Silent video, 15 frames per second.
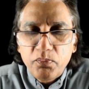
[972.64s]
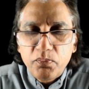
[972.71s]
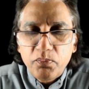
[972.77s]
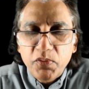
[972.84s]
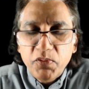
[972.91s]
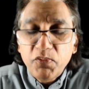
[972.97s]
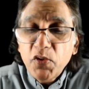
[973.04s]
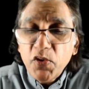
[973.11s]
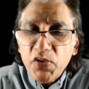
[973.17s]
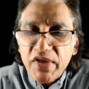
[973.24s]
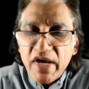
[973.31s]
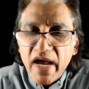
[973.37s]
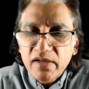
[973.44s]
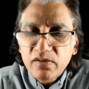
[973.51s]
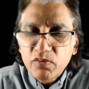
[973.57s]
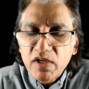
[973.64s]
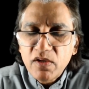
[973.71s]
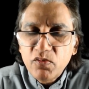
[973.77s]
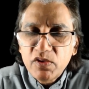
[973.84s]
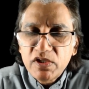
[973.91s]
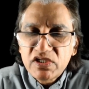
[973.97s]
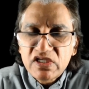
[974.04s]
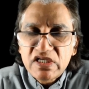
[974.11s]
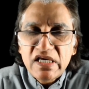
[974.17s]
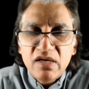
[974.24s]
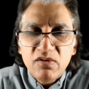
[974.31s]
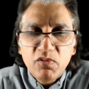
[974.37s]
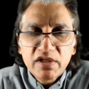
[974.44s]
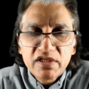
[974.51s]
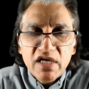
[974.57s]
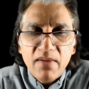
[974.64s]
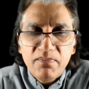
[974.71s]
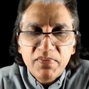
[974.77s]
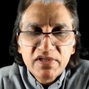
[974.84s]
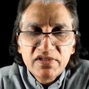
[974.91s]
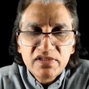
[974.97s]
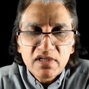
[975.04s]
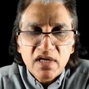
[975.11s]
before that, we see what happens,